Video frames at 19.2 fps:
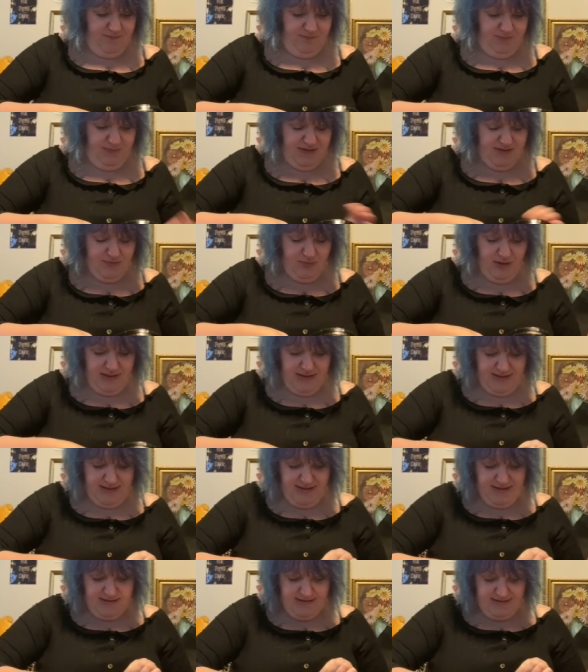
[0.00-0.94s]
It's quite
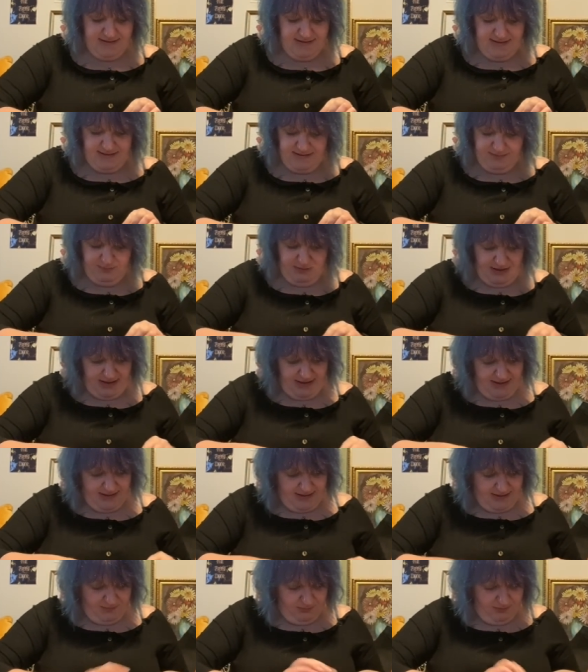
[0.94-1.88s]
nice. It's
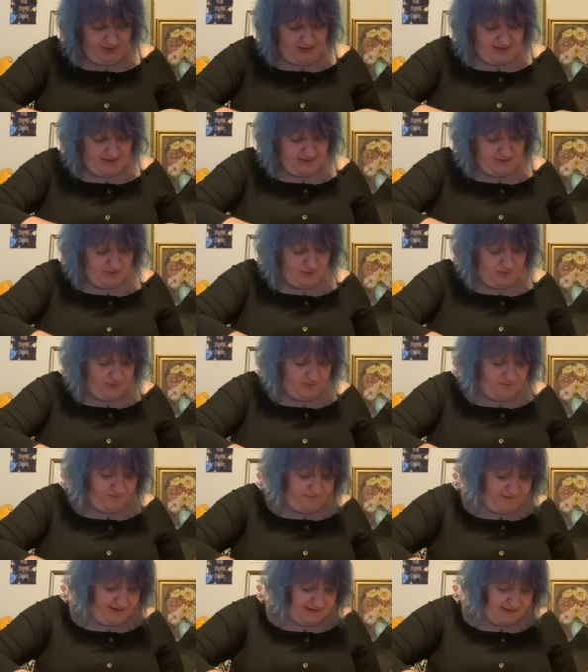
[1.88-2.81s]
by a brand called
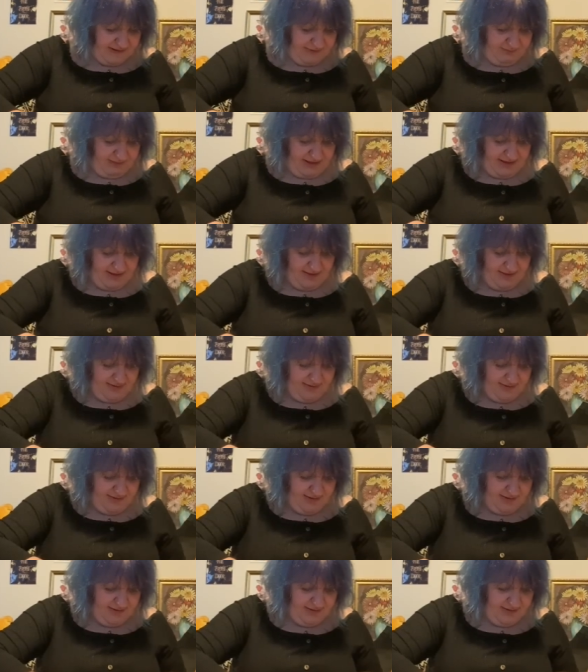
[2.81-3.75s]

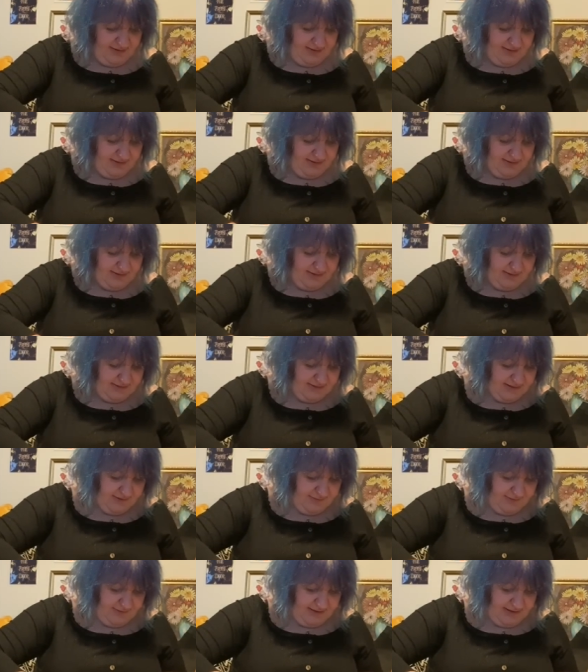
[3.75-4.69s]
Fassbender. Is
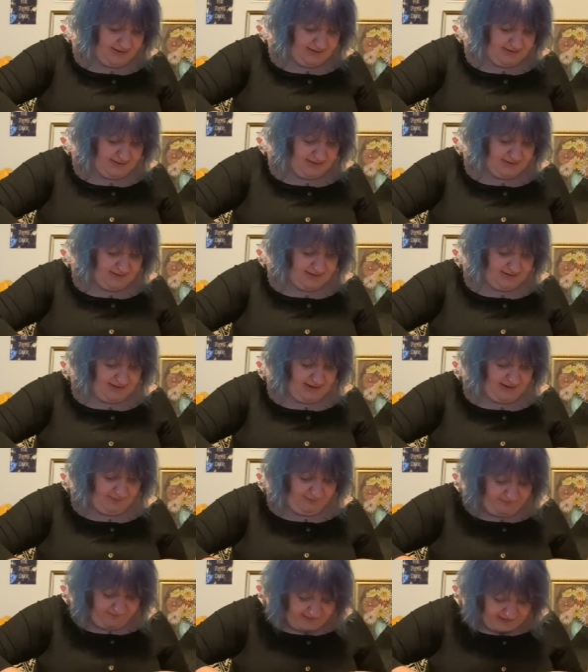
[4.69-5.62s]
that right?
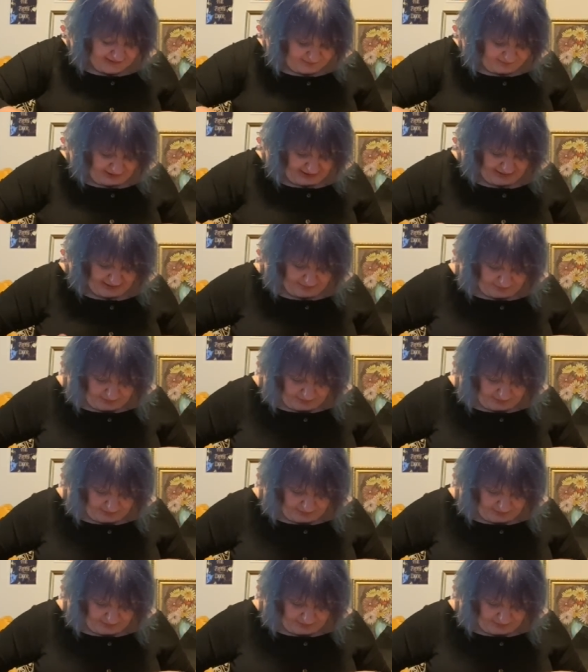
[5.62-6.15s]
Yep, Fassbender,